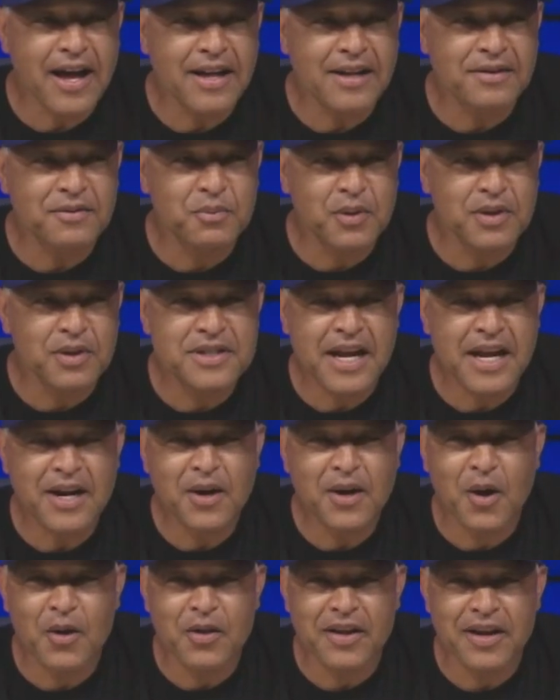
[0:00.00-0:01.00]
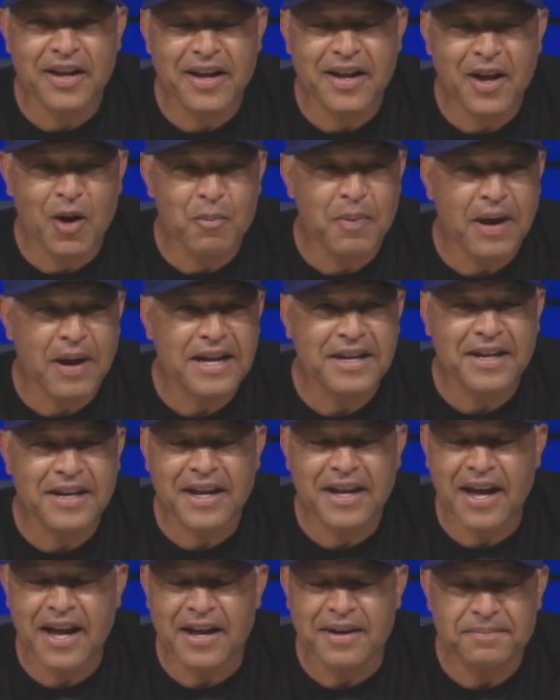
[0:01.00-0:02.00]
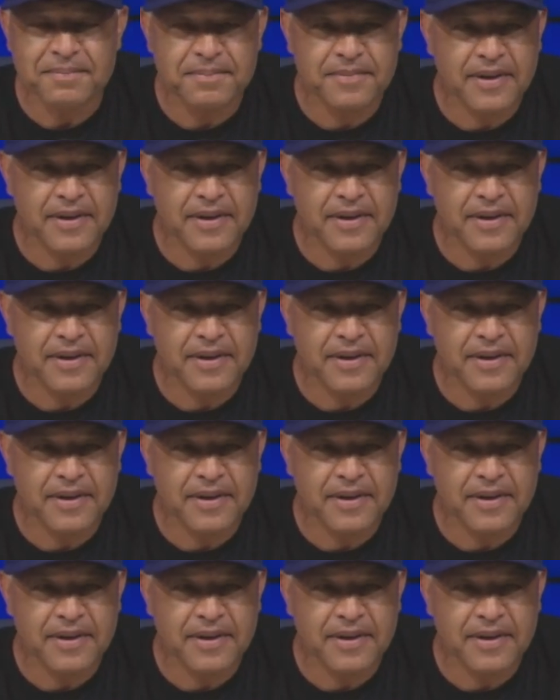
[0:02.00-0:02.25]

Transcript: would take all the help I can get,